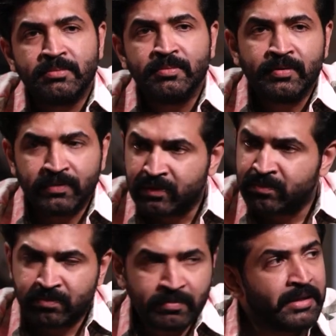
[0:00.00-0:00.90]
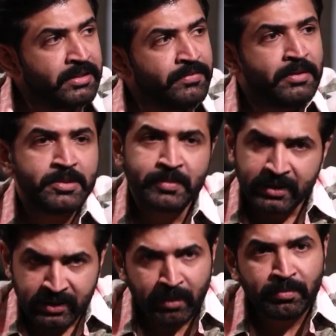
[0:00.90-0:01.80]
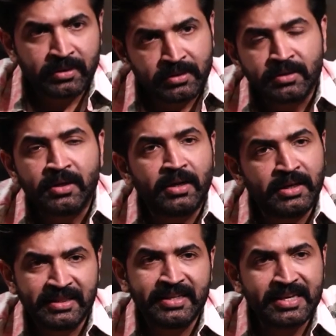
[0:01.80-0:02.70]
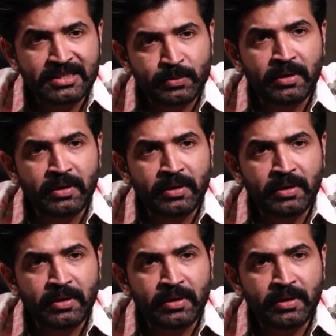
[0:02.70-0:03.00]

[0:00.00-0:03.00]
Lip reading: We have this film has been dubbed in Hindi as well.